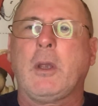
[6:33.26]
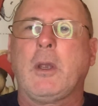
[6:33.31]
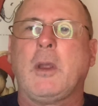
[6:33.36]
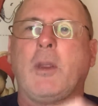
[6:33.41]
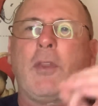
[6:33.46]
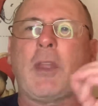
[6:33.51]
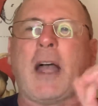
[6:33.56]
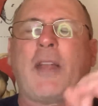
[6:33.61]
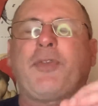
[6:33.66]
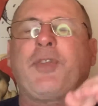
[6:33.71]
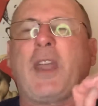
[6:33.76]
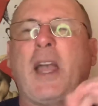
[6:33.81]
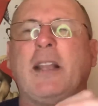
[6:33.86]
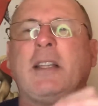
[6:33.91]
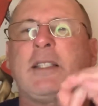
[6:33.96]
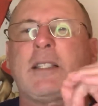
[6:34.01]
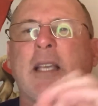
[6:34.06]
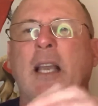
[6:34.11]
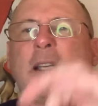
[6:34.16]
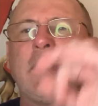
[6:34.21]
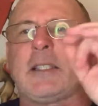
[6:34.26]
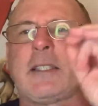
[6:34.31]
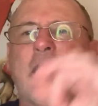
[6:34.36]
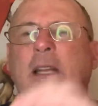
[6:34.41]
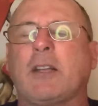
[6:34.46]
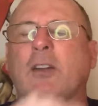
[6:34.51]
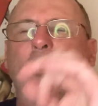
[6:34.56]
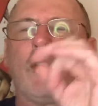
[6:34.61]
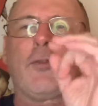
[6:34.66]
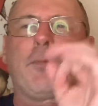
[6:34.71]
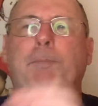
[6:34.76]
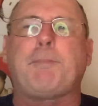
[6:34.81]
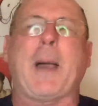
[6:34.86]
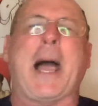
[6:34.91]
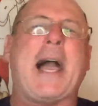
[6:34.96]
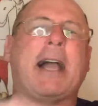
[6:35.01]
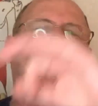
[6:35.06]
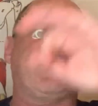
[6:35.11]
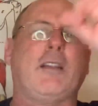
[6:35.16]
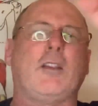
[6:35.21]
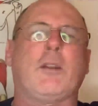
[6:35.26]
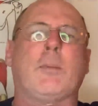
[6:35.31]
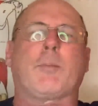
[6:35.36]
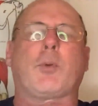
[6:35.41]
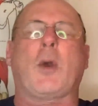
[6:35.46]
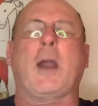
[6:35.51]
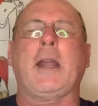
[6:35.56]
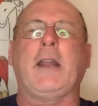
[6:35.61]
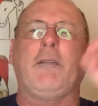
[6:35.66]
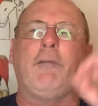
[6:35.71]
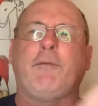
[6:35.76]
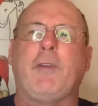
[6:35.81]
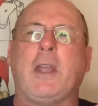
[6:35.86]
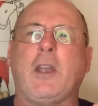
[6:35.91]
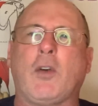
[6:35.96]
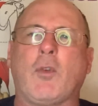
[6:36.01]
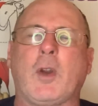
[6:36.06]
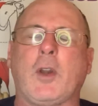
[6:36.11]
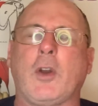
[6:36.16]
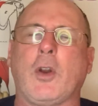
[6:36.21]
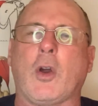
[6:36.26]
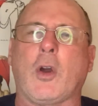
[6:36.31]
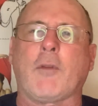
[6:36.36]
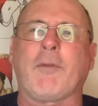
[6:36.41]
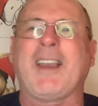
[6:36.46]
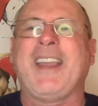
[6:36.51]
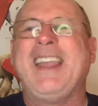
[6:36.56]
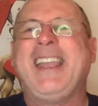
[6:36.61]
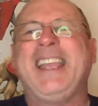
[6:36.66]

that then send signals back to the brain via a nerve.